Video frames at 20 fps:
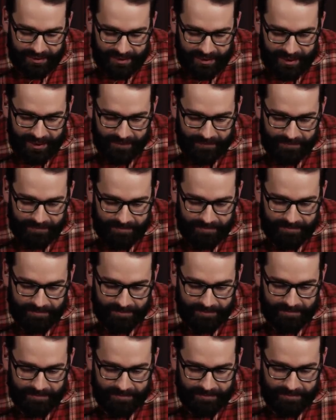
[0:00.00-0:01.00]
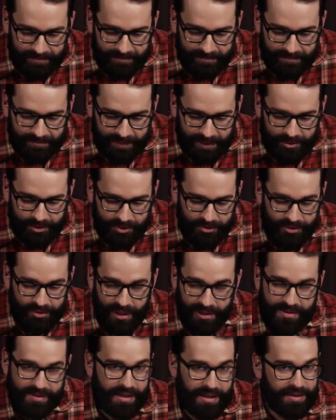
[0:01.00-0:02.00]
Um, sh-
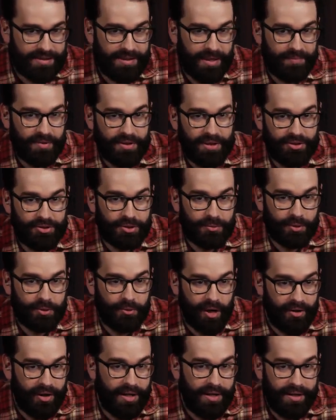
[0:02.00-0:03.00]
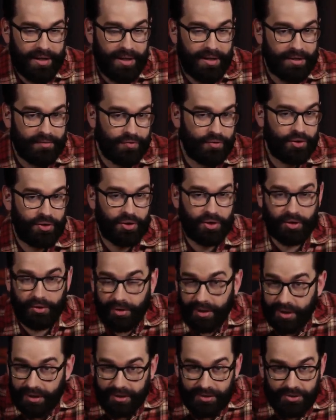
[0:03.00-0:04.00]
that's not something that should require any kind of
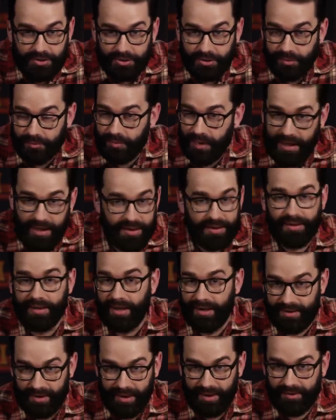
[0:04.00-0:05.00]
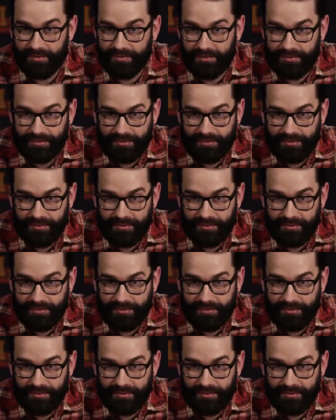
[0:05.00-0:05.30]
courage or anything like that.